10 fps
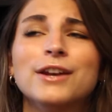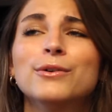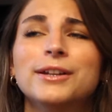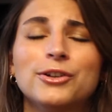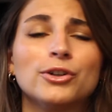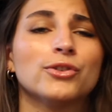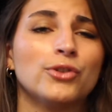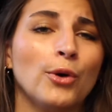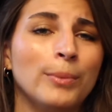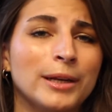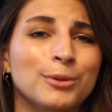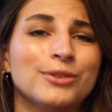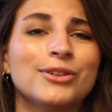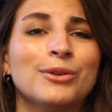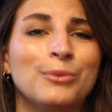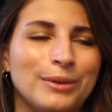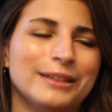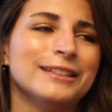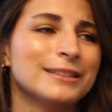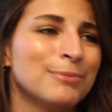know that there are so many books
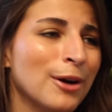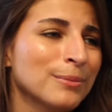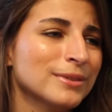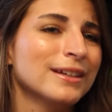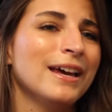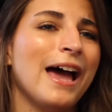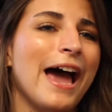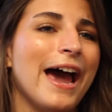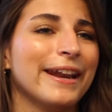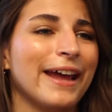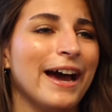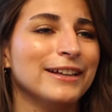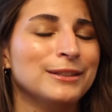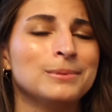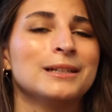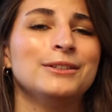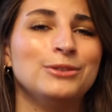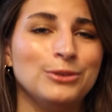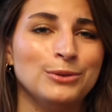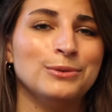with this prompt, and I typically
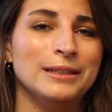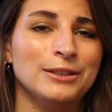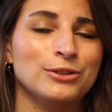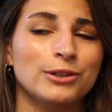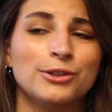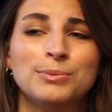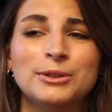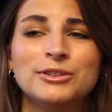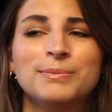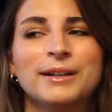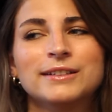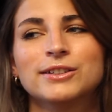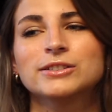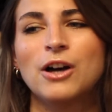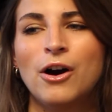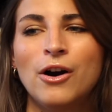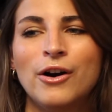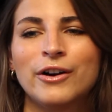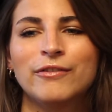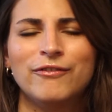do really enjoy those books, but it's just
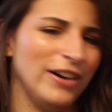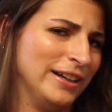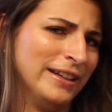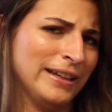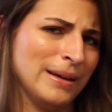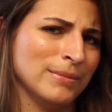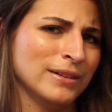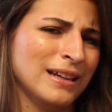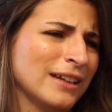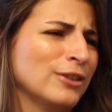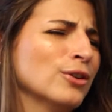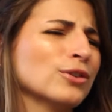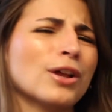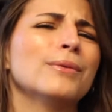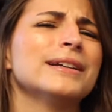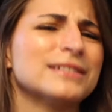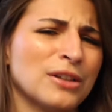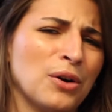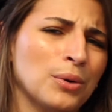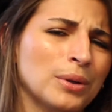hard finding them. Like, you don't always
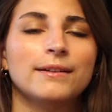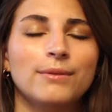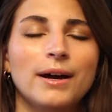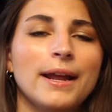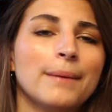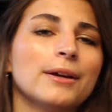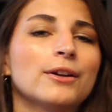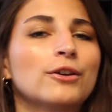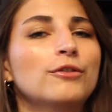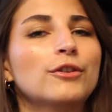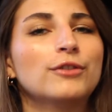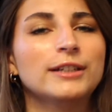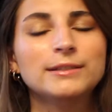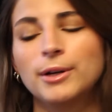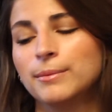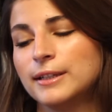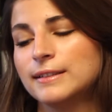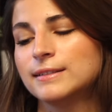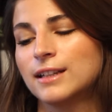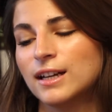know. The one I'm gonna go for this prompt
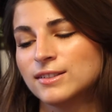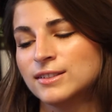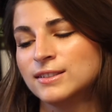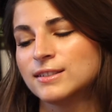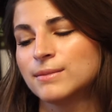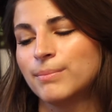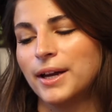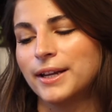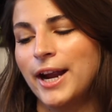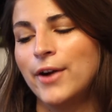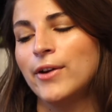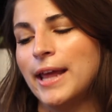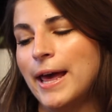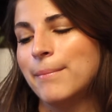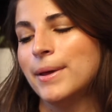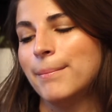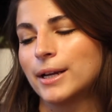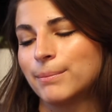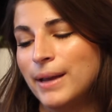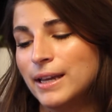is The Cousins by Karen M.
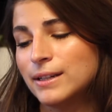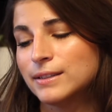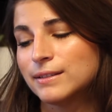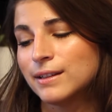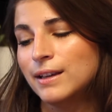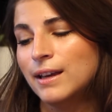McManus.